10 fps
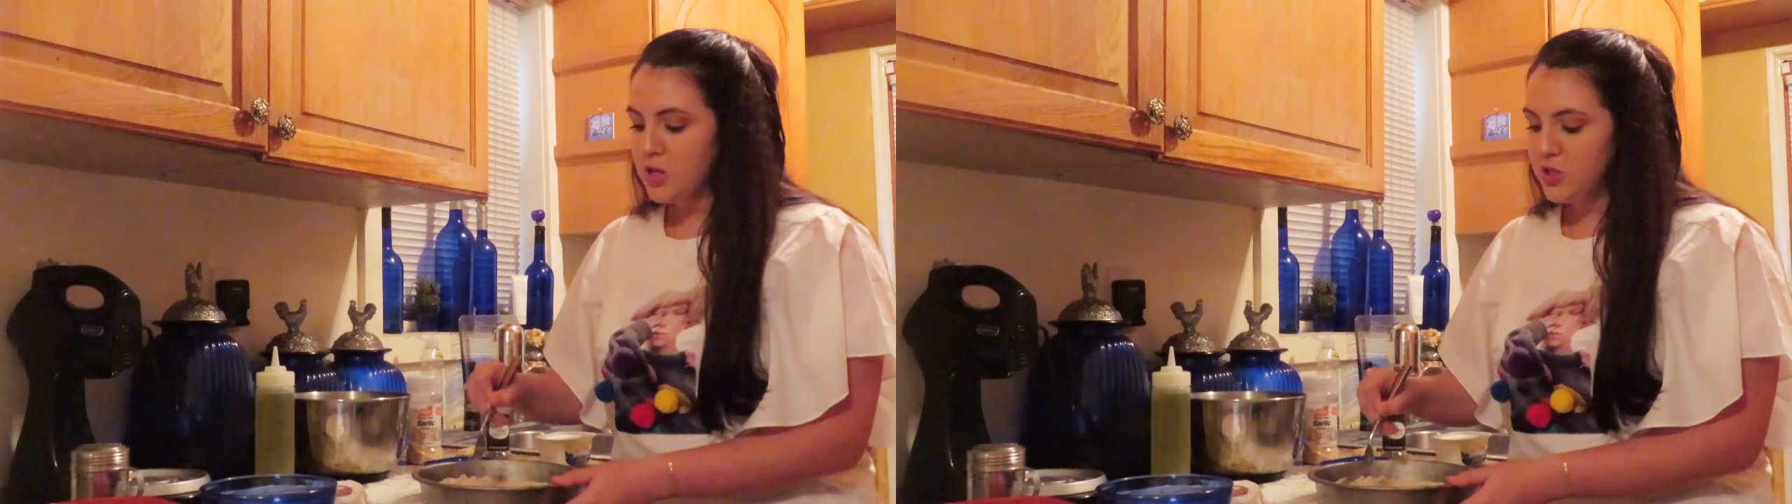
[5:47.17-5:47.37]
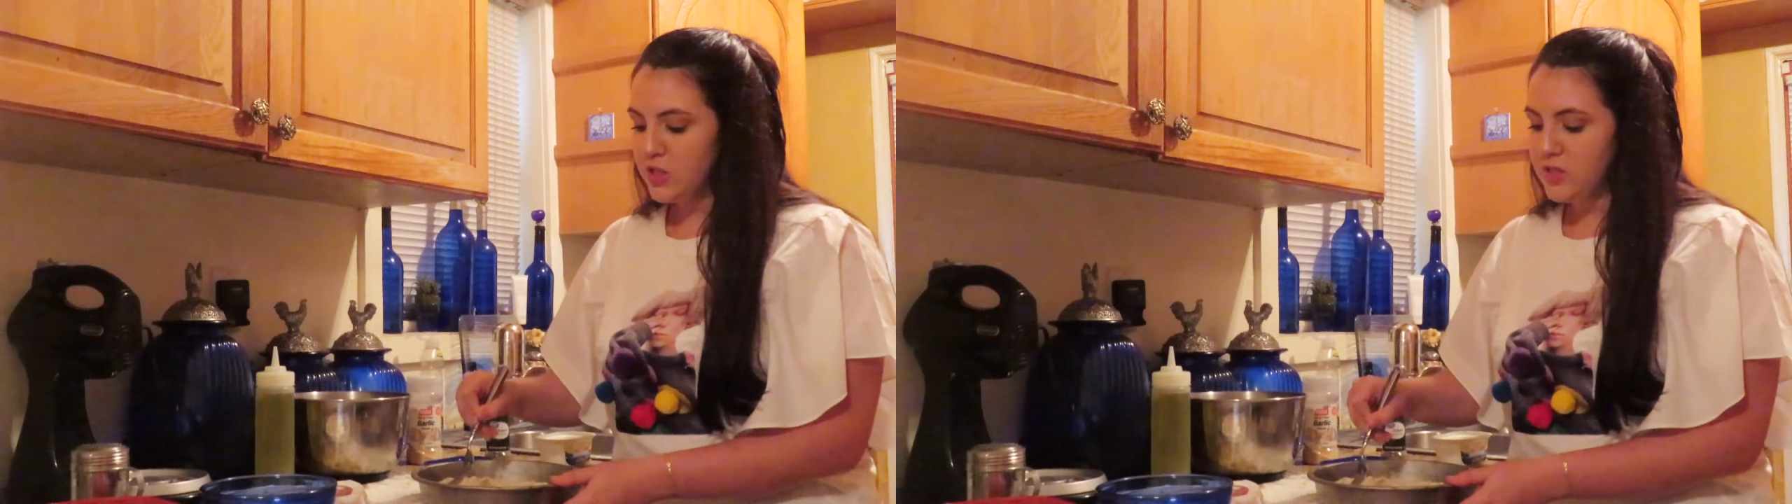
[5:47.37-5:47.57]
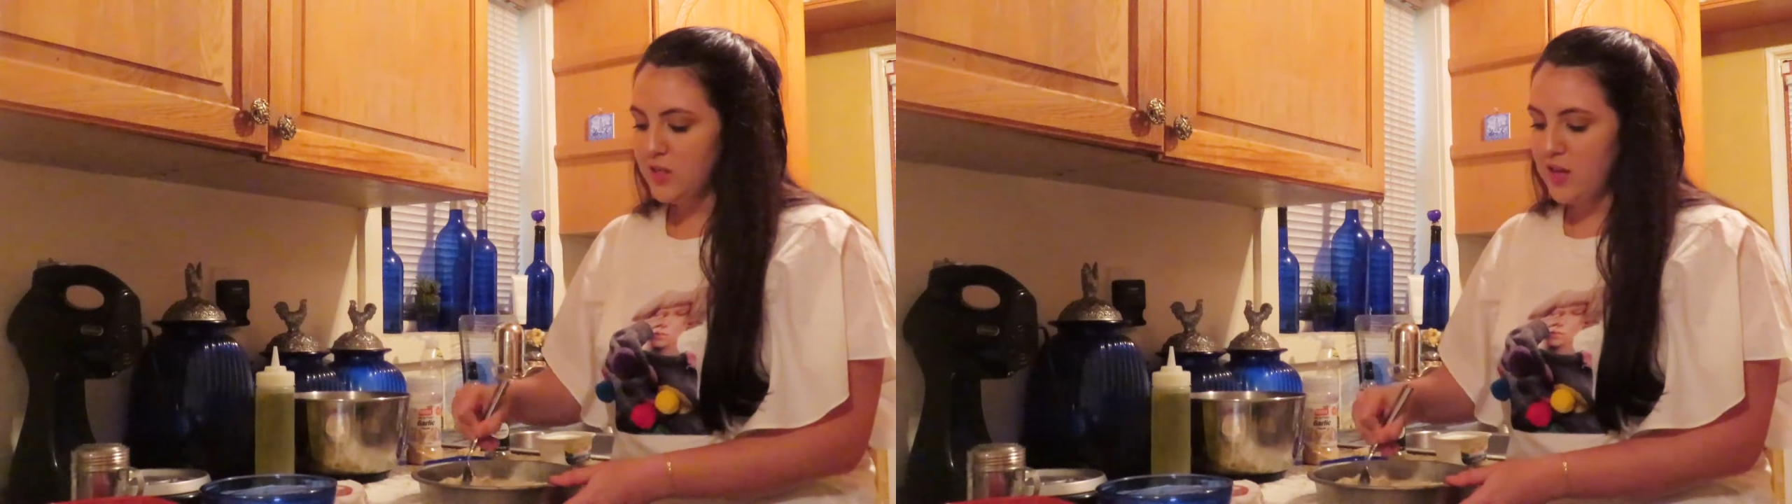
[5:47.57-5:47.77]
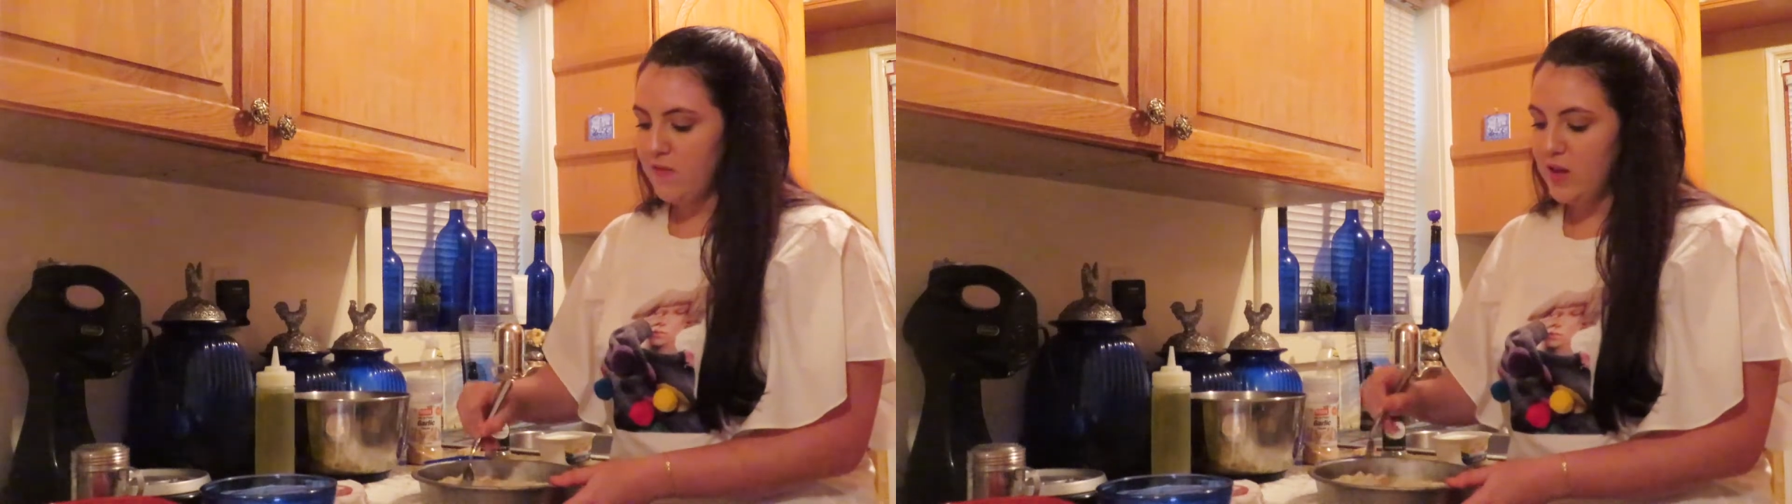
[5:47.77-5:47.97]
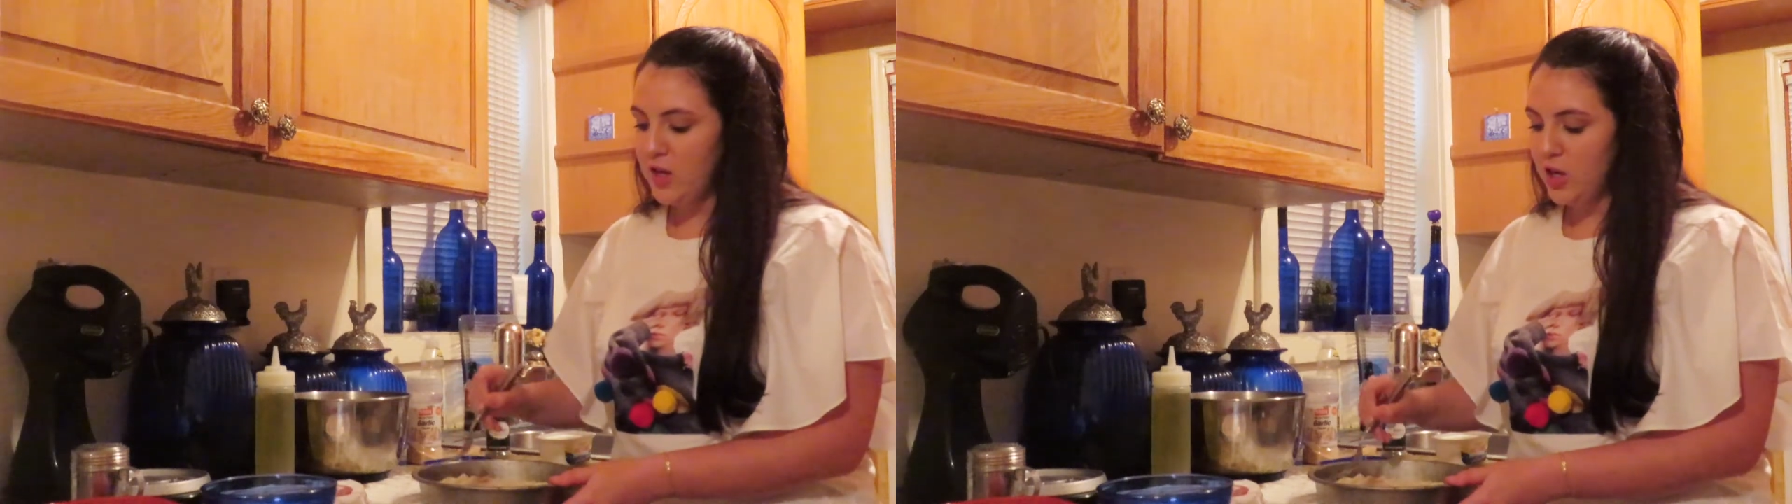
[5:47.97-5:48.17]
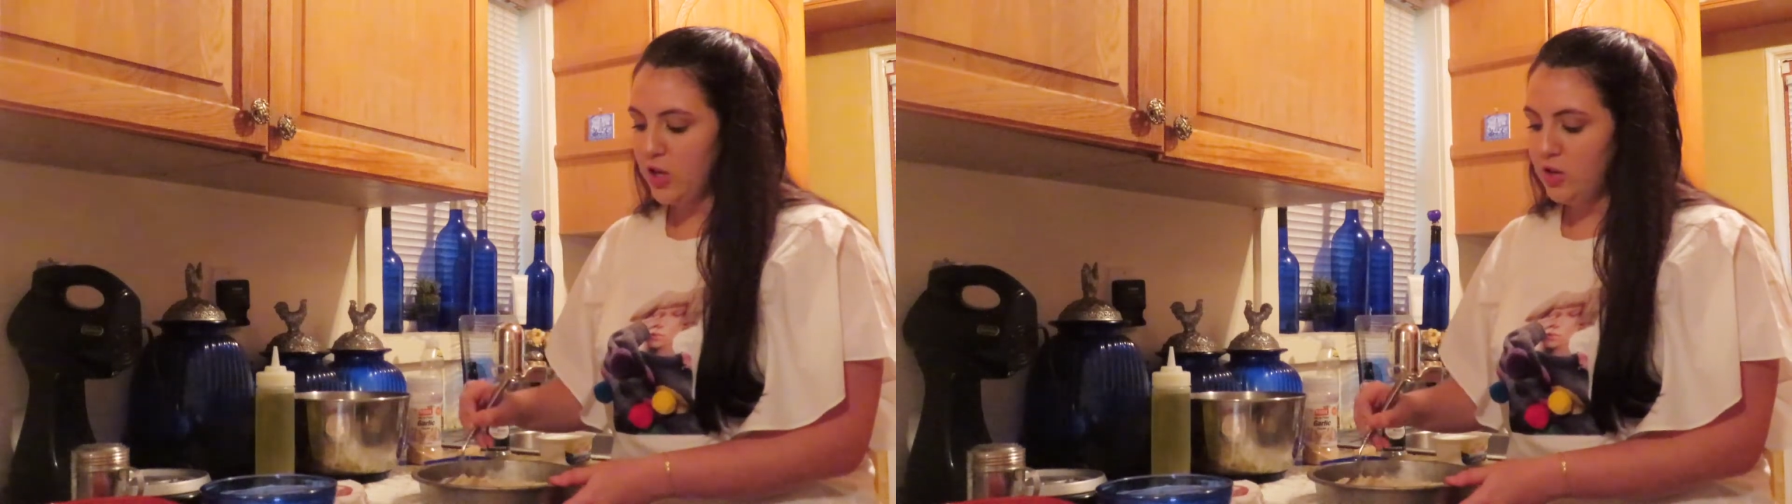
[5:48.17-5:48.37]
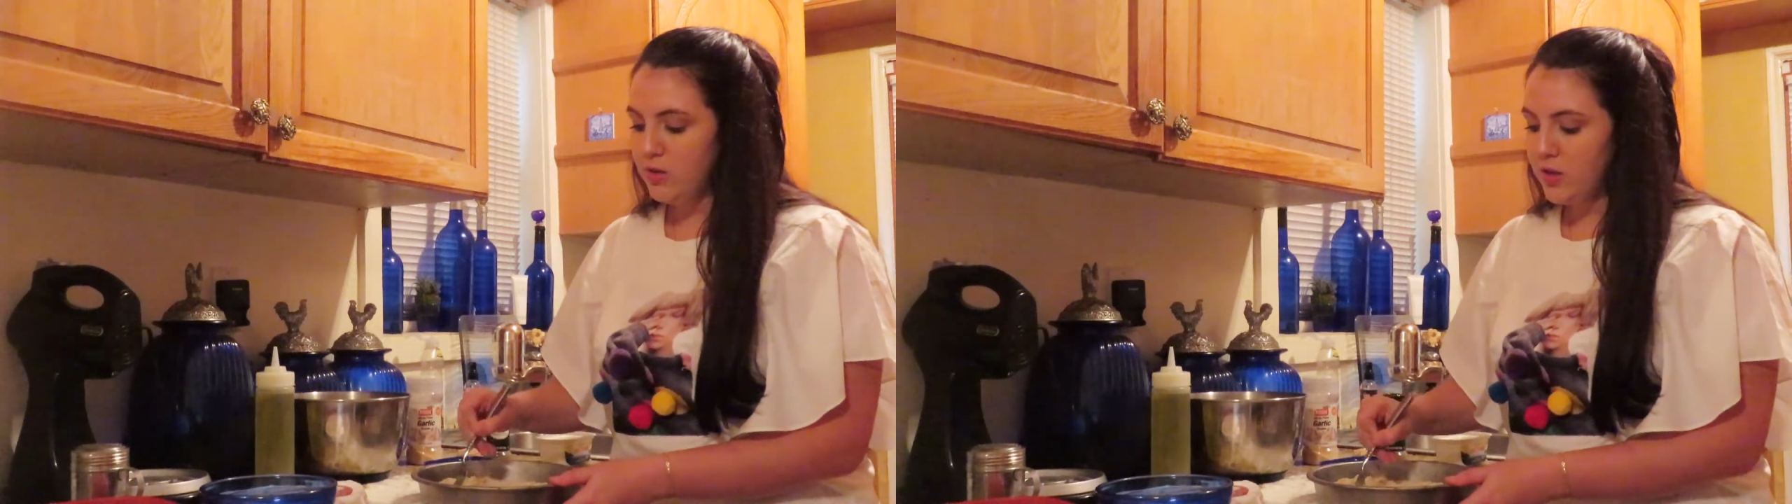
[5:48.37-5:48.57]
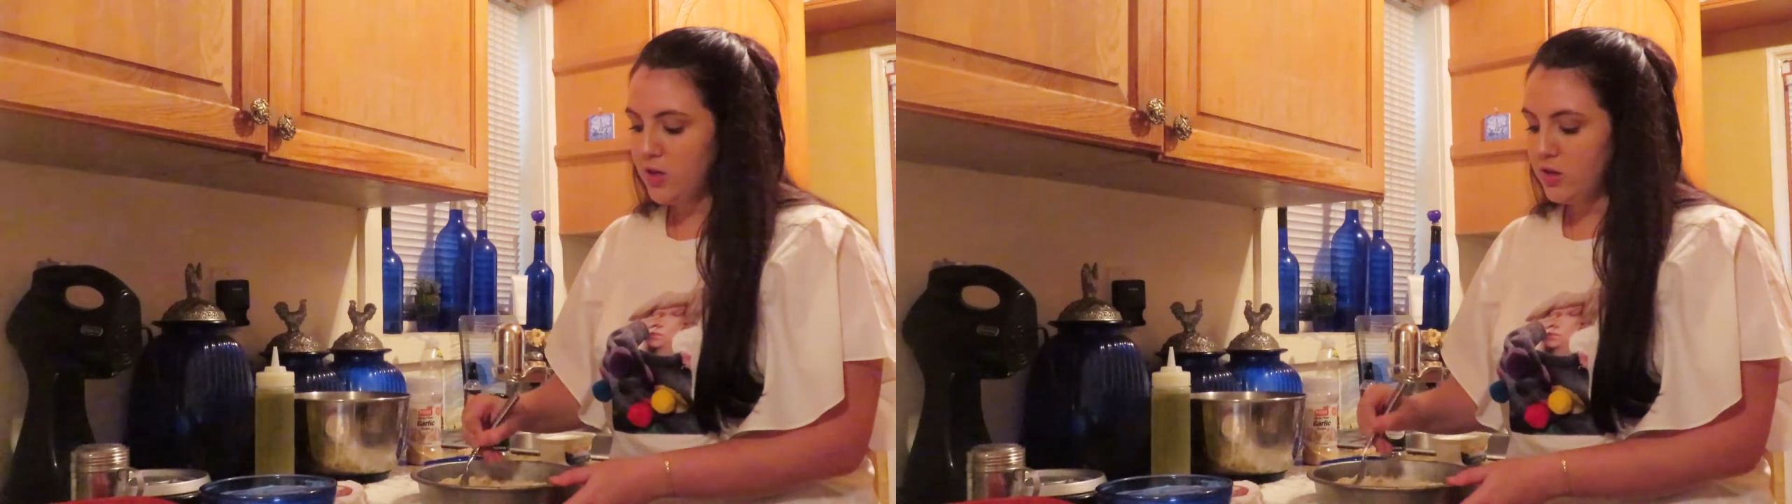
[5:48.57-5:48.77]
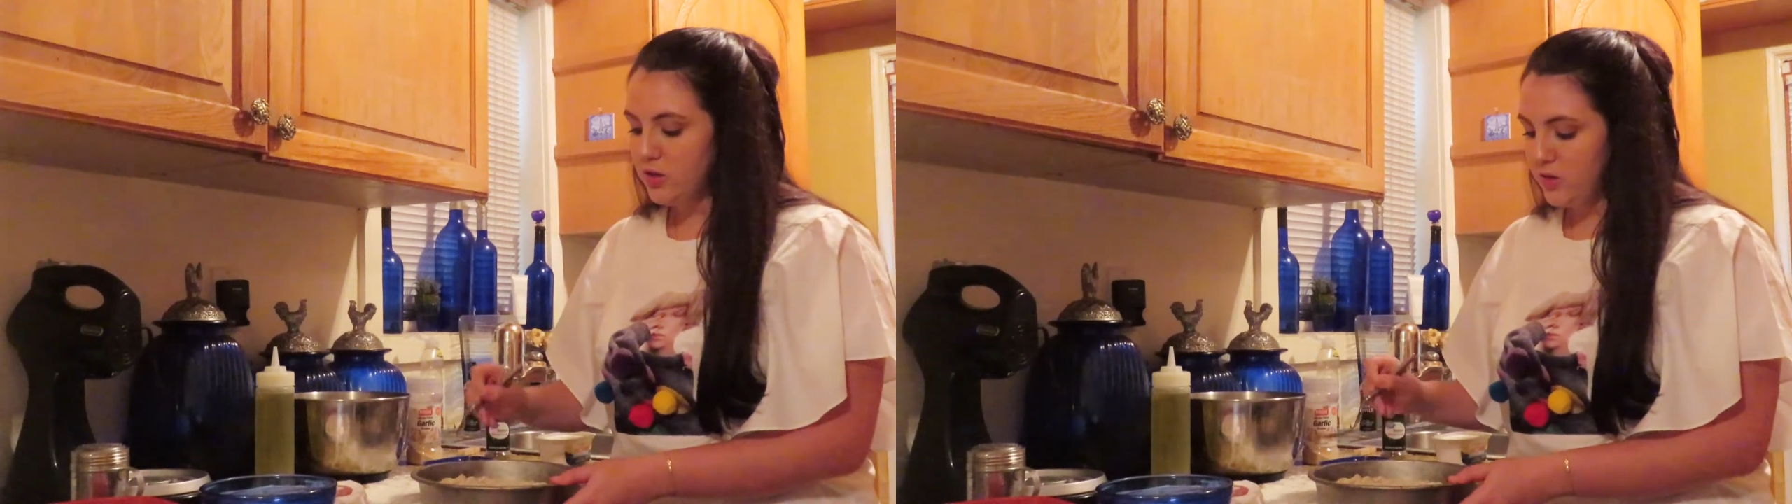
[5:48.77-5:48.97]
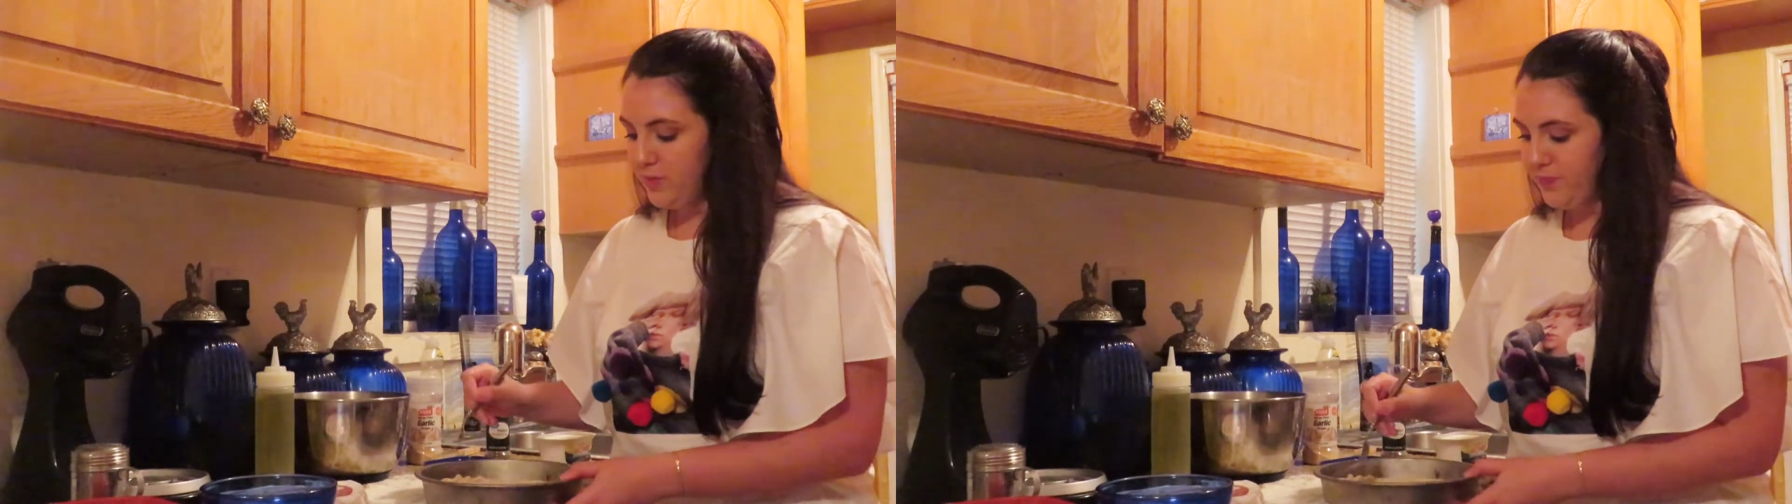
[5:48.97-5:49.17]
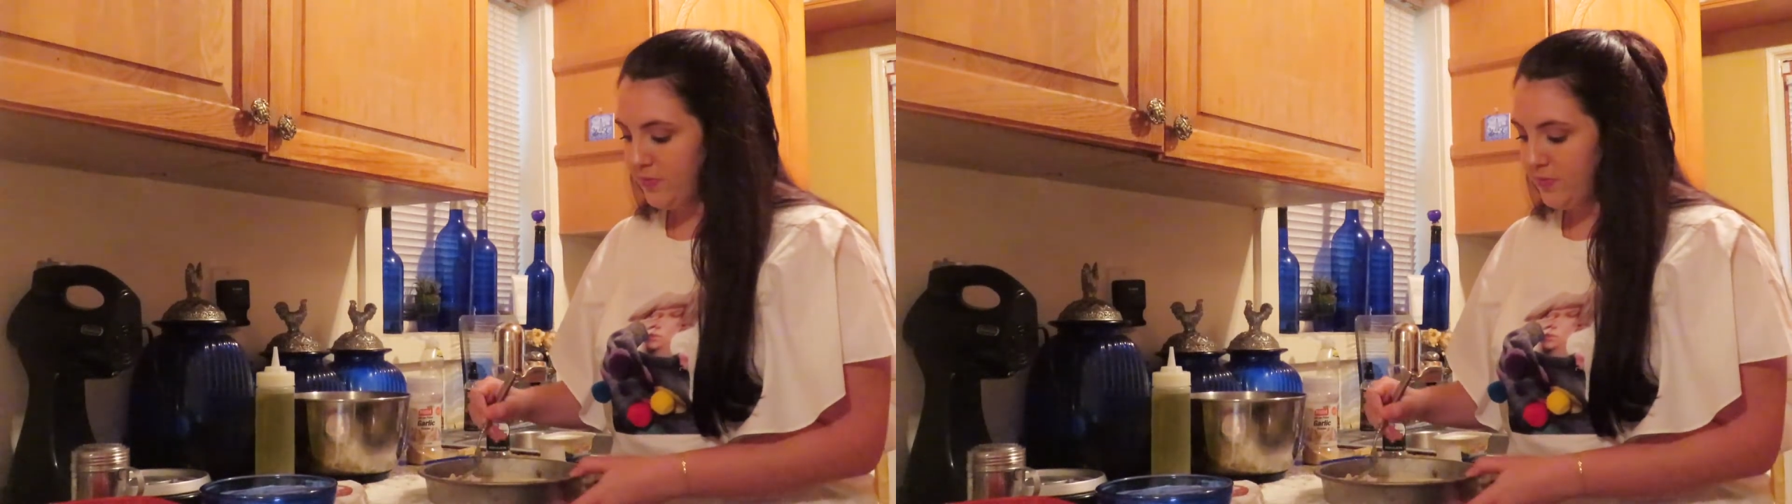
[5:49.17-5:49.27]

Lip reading: just to give it a cute little